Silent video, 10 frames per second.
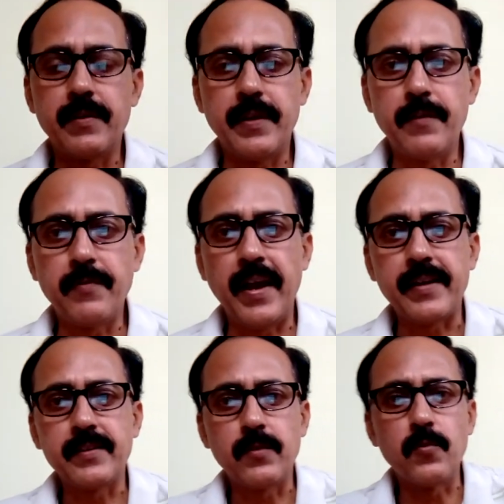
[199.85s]
In
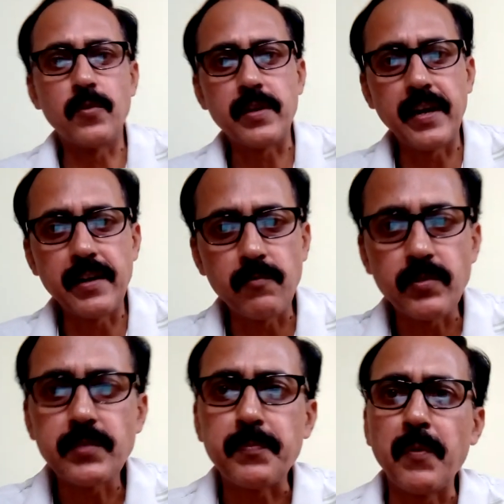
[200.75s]
fact, the courtyard
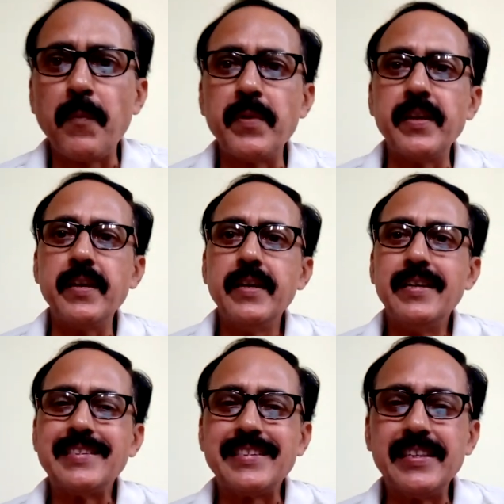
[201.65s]
was probably
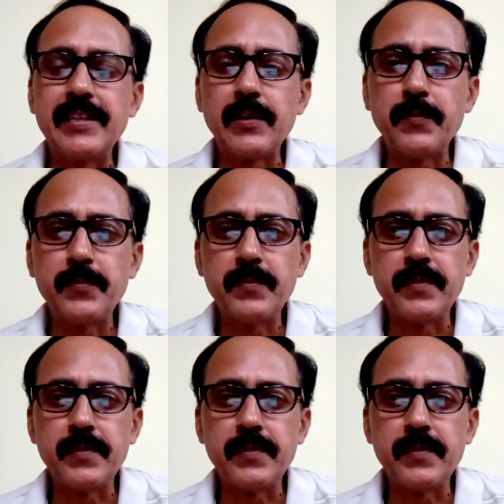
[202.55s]
center of